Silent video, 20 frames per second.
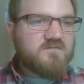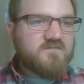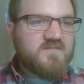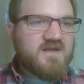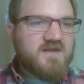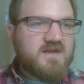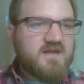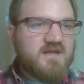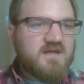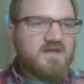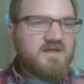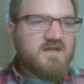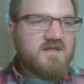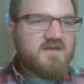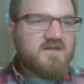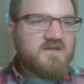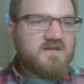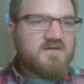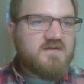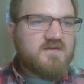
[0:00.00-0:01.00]
pin
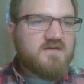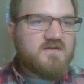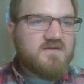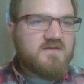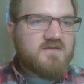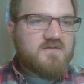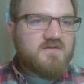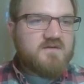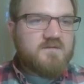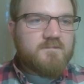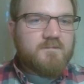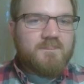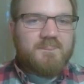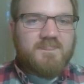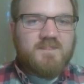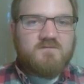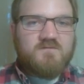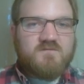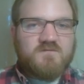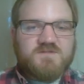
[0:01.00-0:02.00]
head.
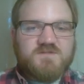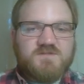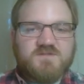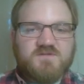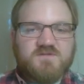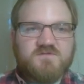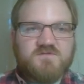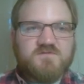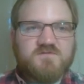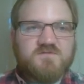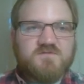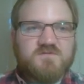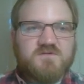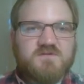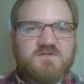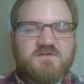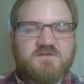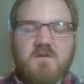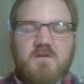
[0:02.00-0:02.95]
We'll do,